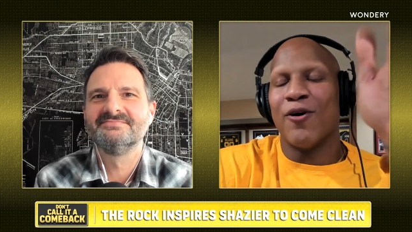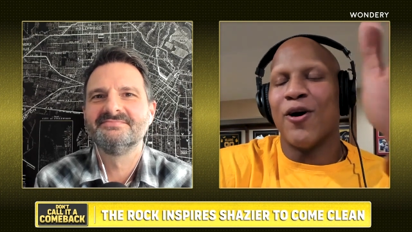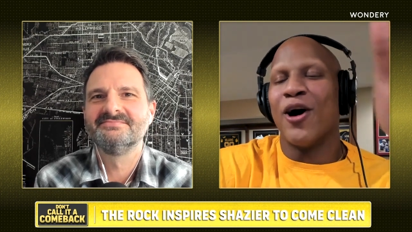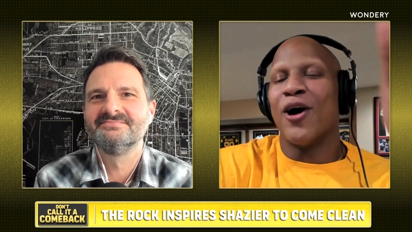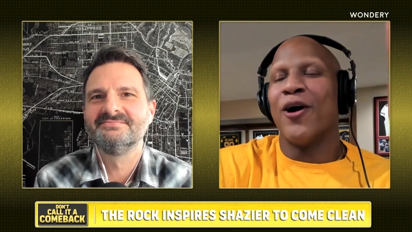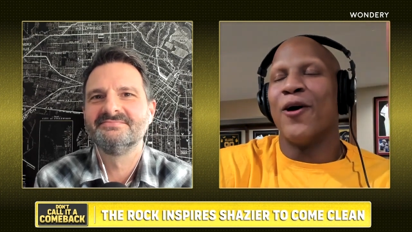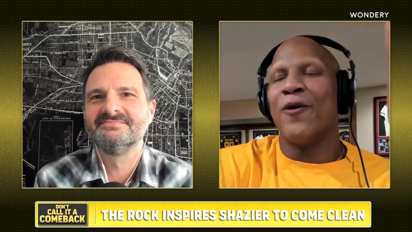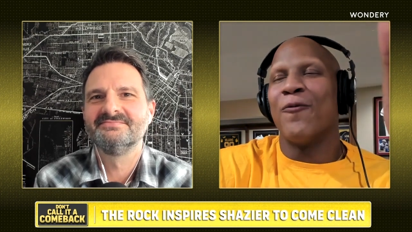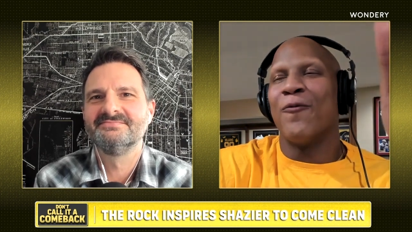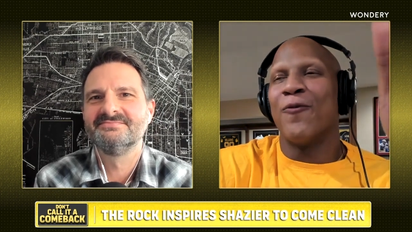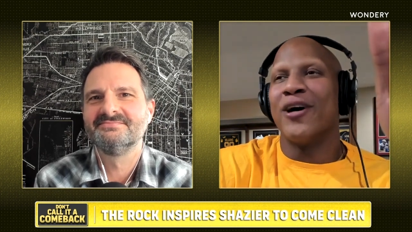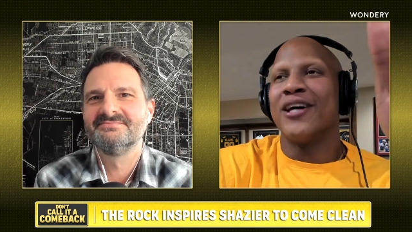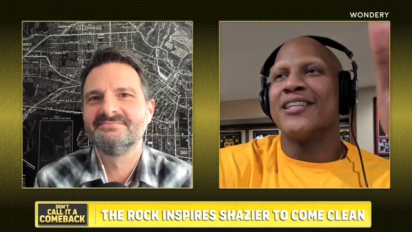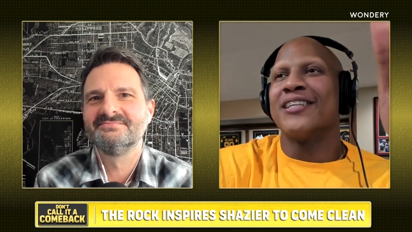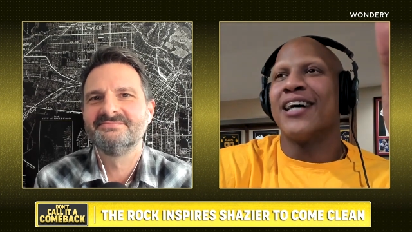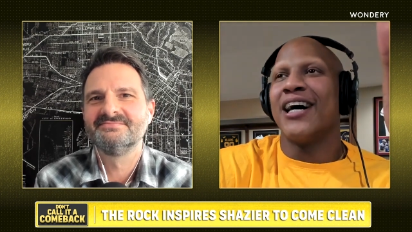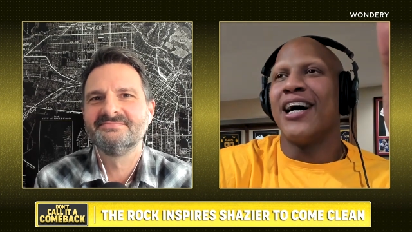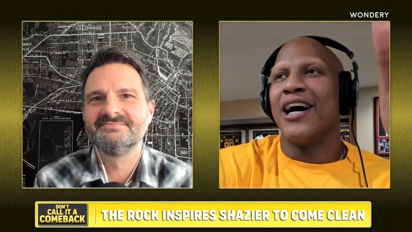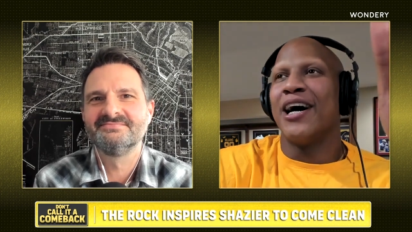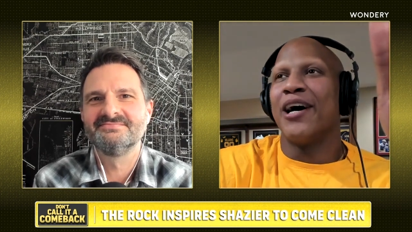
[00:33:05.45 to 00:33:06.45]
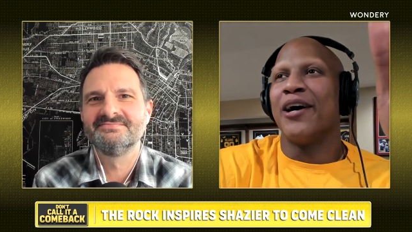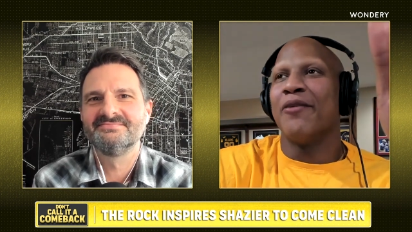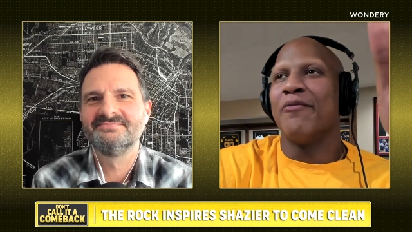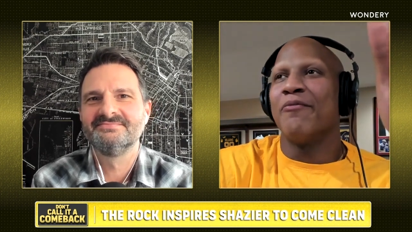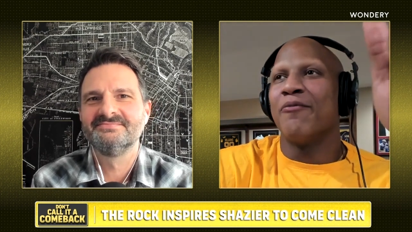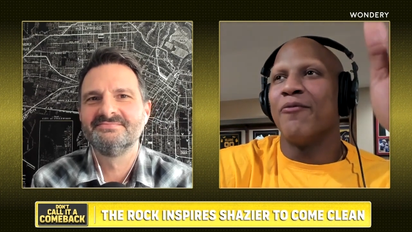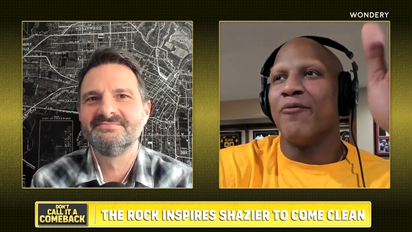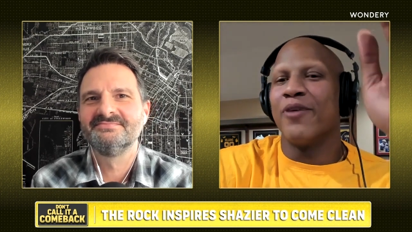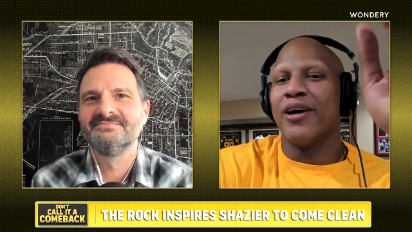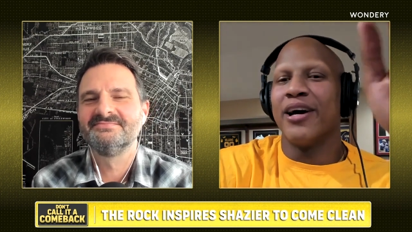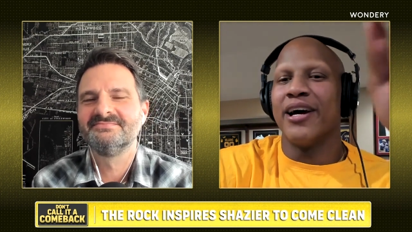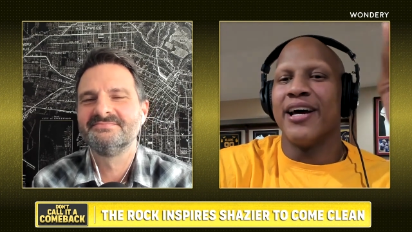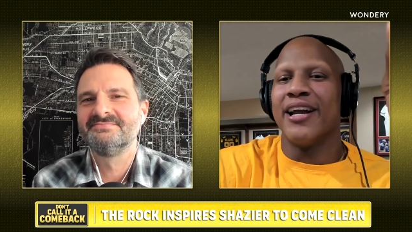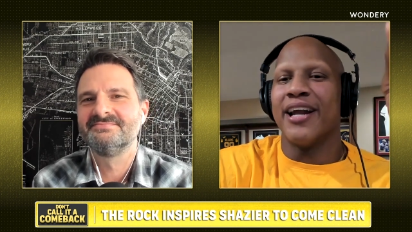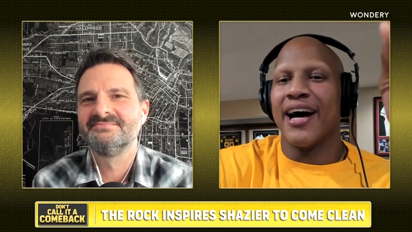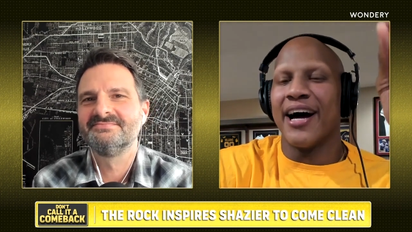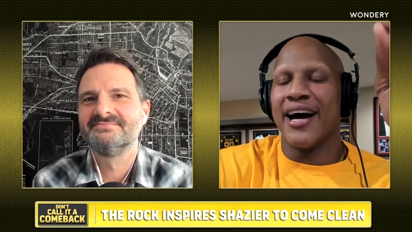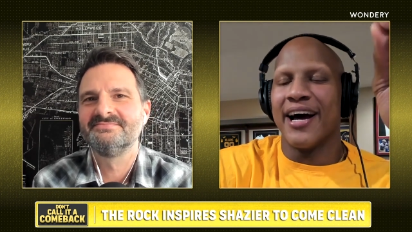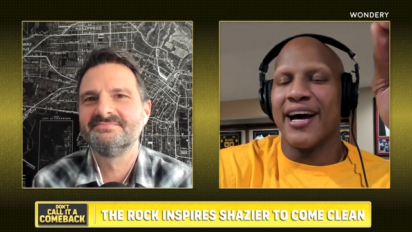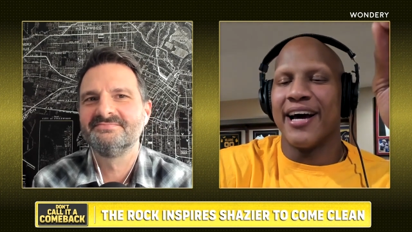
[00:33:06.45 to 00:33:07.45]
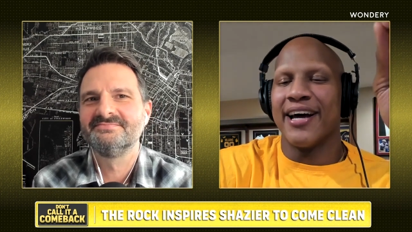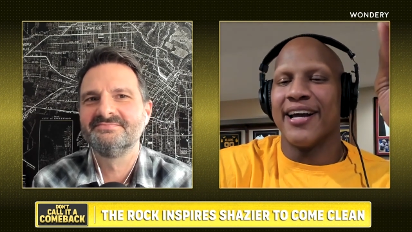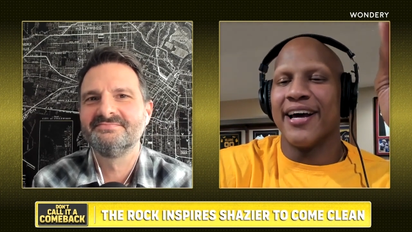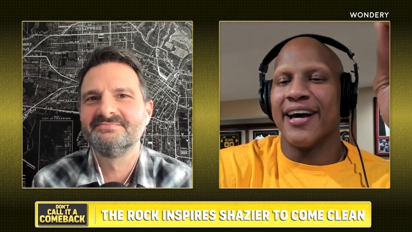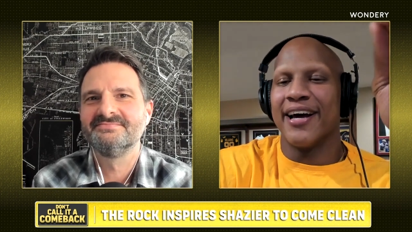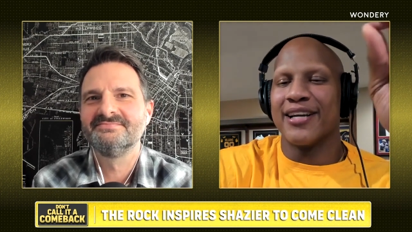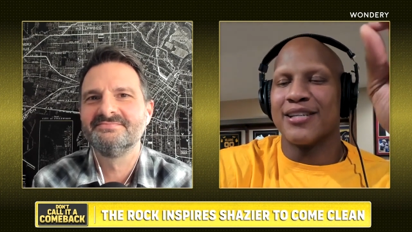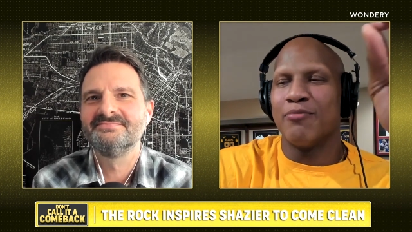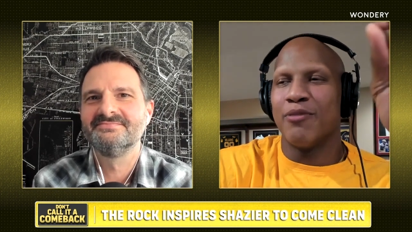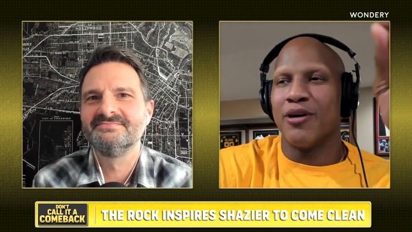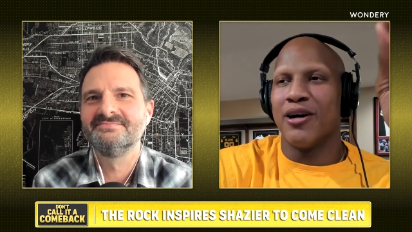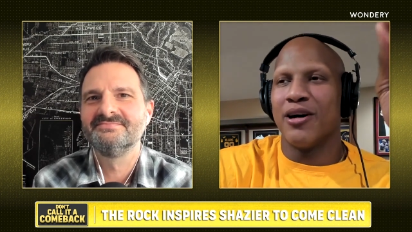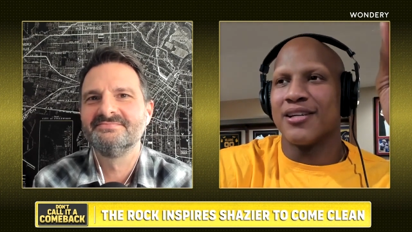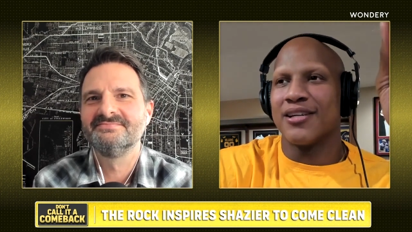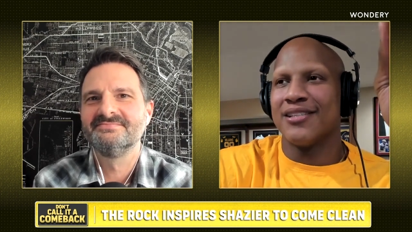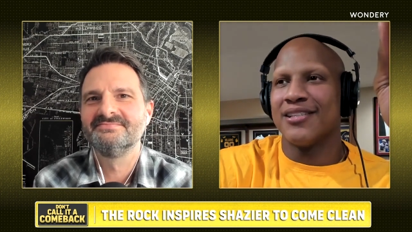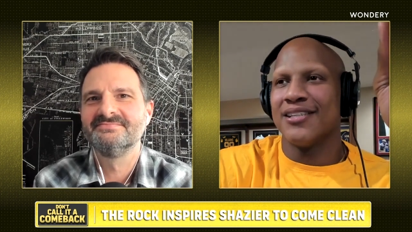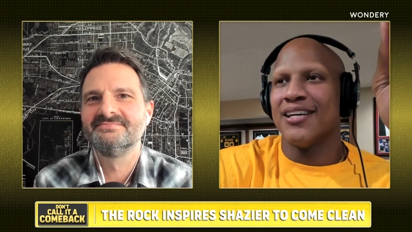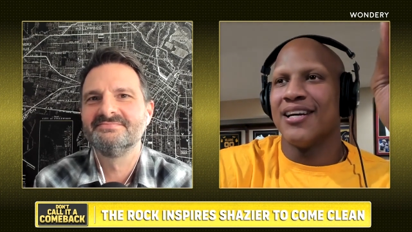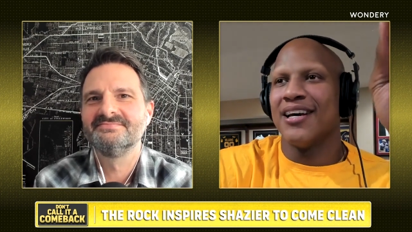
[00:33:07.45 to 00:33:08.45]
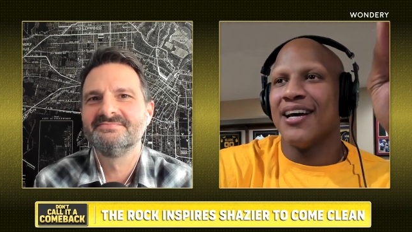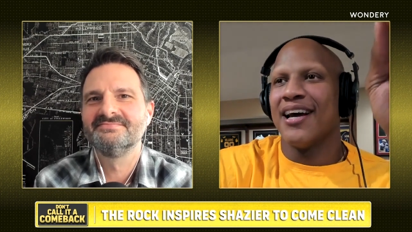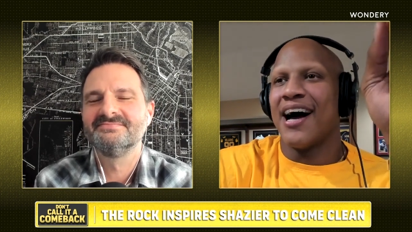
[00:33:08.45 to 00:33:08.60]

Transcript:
Speaker 1: One time when I had an Xbox,